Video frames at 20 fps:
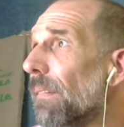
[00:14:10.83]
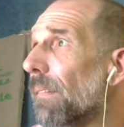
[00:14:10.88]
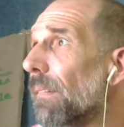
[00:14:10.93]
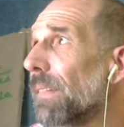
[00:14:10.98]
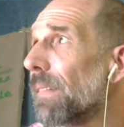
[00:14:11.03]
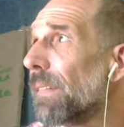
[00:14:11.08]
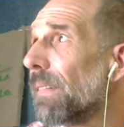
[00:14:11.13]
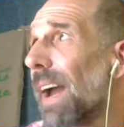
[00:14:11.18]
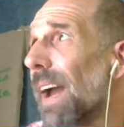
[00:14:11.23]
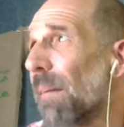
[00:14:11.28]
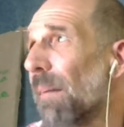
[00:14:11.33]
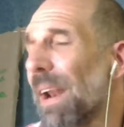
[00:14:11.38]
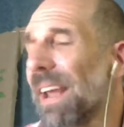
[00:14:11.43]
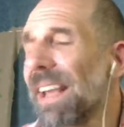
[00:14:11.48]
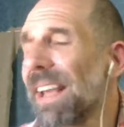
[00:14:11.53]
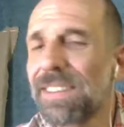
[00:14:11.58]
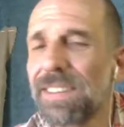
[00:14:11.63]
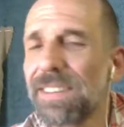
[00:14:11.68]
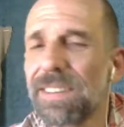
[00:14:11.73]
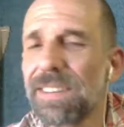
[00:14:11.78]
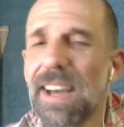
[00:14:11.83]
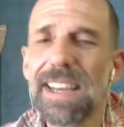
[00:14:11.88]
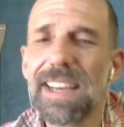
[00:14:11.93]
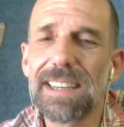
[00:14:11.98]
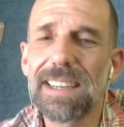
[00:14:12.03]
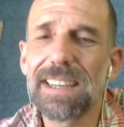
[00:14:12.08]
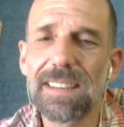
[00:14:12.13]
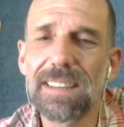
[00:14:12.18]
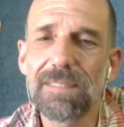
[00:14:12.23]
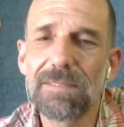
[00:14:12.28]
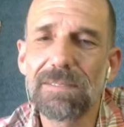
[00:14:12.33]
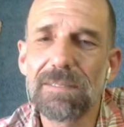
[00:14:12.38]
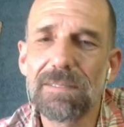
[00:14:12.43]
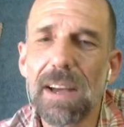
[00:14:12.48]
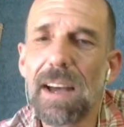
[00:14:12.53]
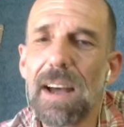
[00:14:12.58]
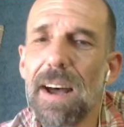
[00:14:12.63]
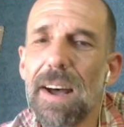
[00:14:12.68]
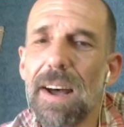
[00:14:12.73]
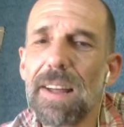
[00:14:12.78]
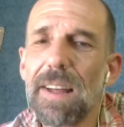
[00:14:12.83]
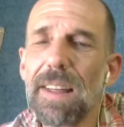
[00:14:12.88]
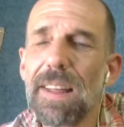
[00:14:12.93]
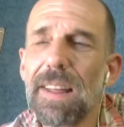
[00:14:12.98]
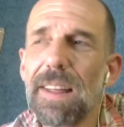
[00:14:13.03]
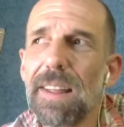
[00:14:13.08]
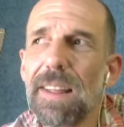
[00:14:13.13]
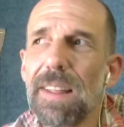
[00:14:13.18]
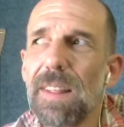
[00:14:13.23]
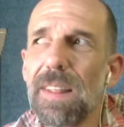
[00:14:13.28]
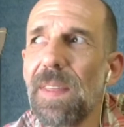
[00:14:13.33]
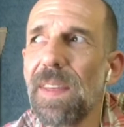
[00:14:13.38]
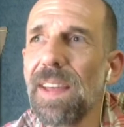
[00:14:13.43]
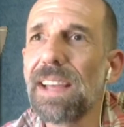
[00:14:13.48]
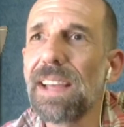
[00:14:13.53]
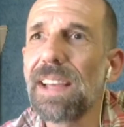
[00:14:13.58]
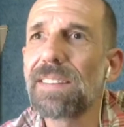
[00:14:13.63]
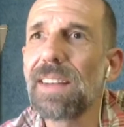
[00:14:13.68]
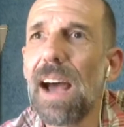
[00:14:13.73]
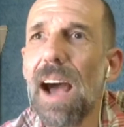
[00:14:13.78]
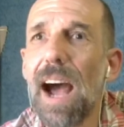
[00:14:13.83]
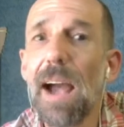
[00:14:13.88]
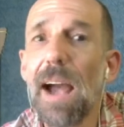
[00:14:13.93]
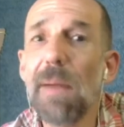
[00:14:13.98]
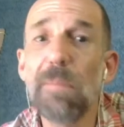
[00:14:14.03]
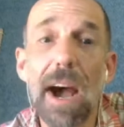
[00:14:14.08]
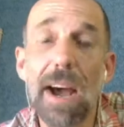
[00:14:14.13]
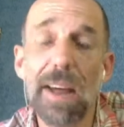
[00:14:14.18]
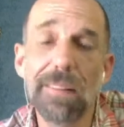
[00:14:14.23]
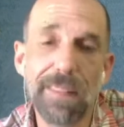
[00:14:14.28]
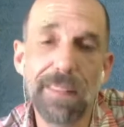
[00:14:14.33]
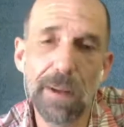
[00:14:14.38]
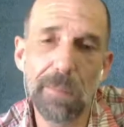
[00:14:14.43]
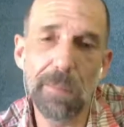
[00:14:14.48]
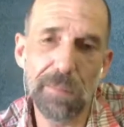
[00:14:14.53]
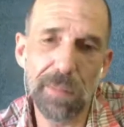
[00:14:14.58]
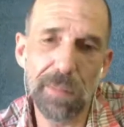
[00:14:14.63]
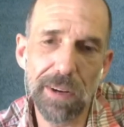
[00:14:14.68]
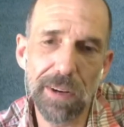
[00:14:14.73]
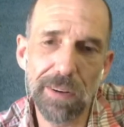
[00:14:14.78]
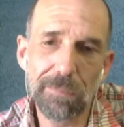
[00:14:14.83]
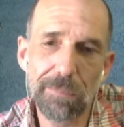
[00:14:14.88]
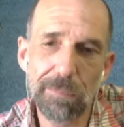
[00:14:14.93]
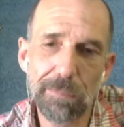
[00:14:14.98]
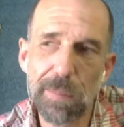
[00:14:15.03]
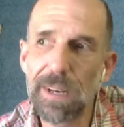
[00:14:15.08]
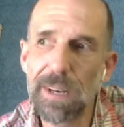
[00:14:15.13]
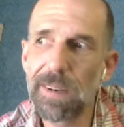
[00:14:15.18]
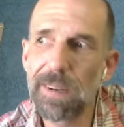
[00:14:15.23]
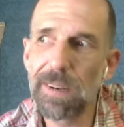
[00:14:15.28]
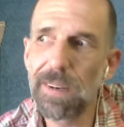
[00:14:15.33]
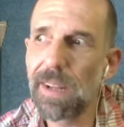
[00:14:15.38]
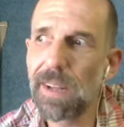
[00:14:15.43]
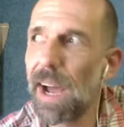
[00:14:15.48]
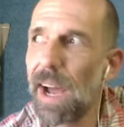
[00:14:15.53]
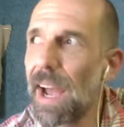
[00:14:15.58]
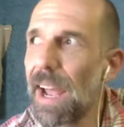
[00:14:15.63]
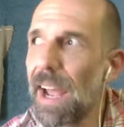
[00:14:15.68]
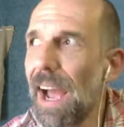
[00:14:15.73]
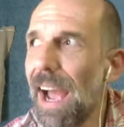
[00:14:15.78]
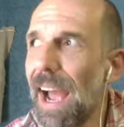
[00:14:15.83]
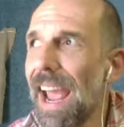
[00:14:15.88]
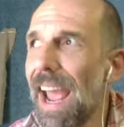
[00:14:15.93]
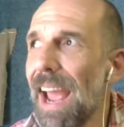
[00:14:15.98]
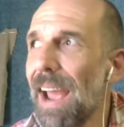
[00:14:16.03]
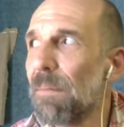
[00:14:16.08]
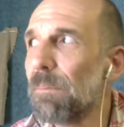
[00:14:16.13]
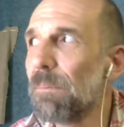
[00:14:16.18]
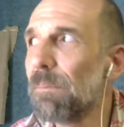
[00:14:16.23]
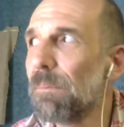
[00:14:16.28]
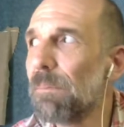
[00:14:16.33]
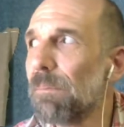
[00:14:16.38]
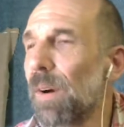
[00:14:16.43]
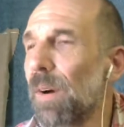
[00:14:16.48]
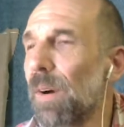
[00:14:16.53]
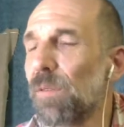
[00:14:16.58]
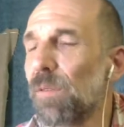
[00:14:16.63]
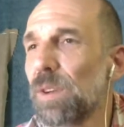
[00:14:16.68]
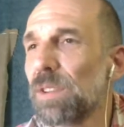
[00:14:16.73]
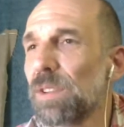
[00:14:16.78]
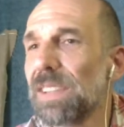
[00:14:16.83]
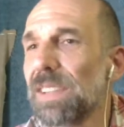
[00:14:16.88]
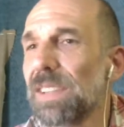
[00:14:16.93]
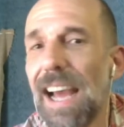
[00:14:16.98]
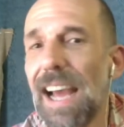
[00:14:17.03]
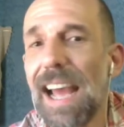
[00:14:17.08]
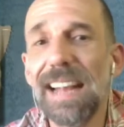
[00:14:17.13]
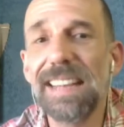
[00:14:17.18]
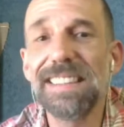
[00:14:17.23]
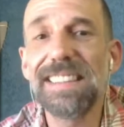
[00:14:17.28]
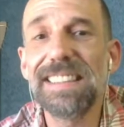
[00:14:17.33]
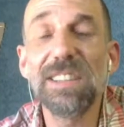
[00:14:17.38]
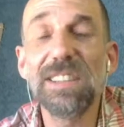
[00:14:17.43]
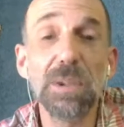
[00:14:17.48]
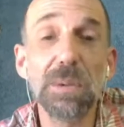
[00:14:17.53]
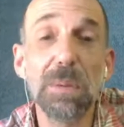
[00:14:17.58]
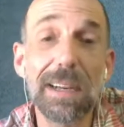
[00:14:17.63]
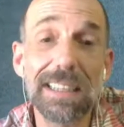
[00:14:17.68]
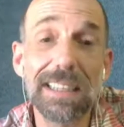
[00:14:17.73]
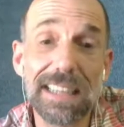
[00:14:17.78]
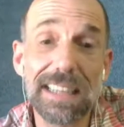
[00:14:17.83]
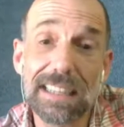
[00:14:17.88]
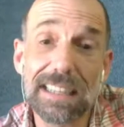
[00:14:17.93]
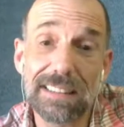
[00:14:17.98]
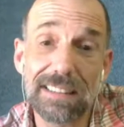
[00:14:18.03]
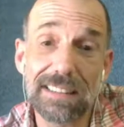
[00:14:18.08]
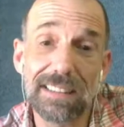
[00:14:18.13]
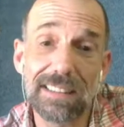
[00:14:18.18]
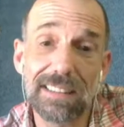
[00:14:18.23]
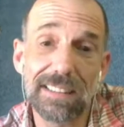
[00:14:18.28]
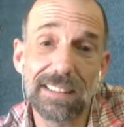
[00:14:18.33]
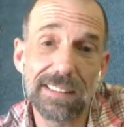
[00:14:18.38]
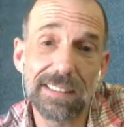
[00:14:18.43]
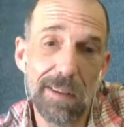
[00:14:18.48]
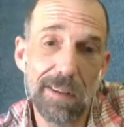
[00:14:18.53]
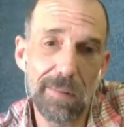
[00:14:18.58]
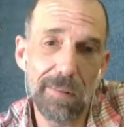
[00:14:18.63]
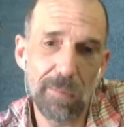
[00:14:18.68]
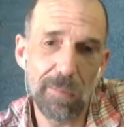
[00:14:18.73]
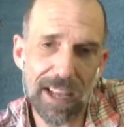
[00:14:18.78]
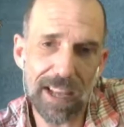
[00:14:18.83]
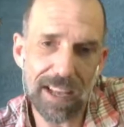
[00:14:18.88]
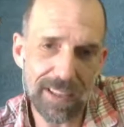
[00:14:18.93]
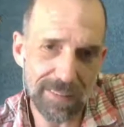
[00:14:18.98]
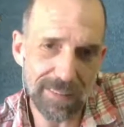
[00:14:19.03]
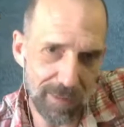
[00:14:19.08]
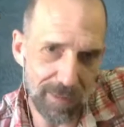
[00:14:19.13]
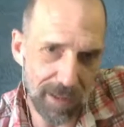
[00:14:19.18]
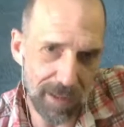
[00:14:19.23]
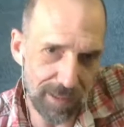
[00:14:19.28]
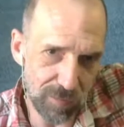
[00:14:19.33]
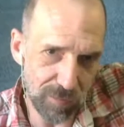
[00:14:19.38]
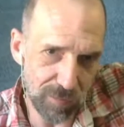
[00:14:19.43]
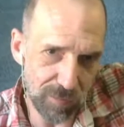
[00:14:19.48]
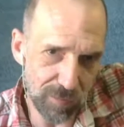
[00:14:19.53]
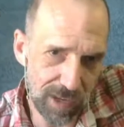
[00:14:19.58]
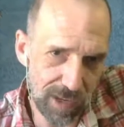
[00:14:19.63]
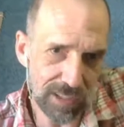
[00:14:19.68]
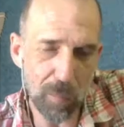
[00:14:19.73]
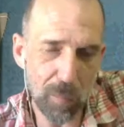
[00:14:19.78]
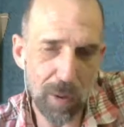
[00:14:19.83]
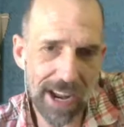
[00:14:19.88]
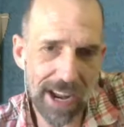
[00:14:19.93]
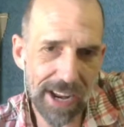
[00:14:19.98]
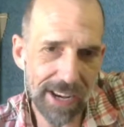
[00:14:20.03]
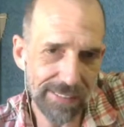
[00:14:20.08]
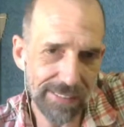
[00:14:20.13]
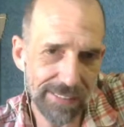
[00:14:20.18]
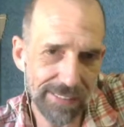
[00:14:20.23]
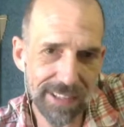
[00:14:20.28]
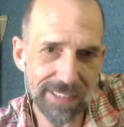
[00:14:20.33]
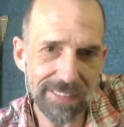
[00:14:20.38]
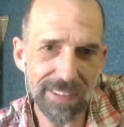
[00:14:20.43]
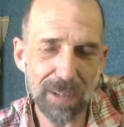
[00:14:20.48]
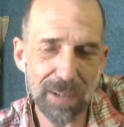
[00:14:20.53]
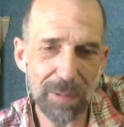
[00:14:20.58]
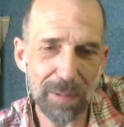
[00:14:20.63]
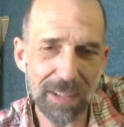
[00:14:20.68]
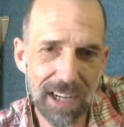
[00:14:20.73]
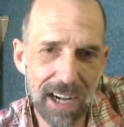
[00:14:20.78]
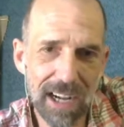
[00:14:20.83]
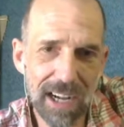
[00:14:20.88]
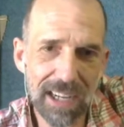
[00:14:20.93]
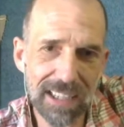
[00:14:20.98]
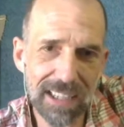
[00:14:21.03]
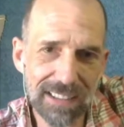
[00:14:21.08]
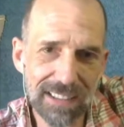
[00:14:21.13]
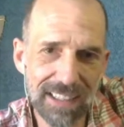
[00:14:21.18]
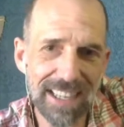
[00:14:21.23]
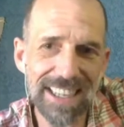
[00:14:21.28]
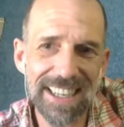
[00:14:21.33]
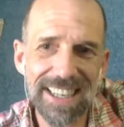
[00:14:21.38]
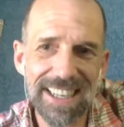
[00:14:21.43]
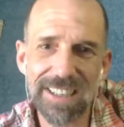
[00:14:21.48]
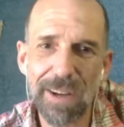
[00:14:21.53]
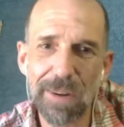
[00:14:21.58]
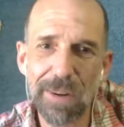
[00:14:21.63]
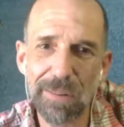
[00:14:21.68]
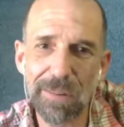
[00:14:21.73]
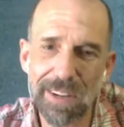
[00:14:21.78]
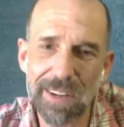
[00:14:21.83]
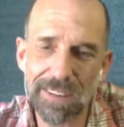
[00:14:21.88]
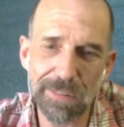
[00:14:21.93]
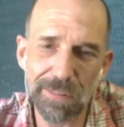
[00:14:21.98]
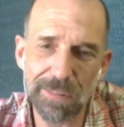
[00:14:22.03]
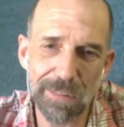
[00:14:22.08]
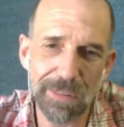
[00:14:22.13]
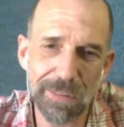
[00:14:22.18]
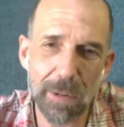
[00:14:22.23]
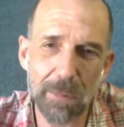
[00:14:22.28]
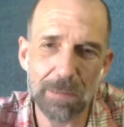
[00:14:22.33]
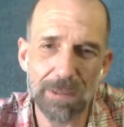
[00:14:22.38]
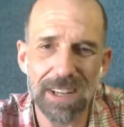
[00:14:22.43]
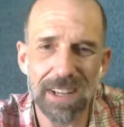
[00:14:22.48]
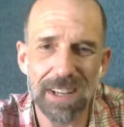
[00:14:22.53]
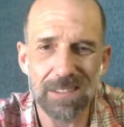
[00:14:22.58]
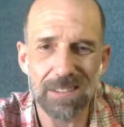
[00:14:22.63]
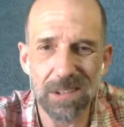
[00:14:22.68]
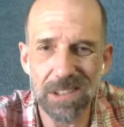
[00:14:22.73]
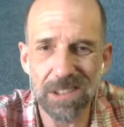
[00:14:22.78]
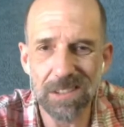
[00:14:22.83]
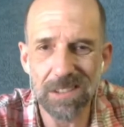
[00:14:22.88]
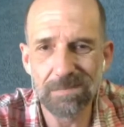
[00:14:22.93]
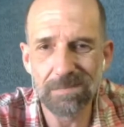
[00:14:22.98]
Yeah, but I get you. I get you. The thing is, I'm not up there, but. I am, unfortunately, didn't do my taxes like at the regular way this year because I need to go talk to a corporate tax lawyer,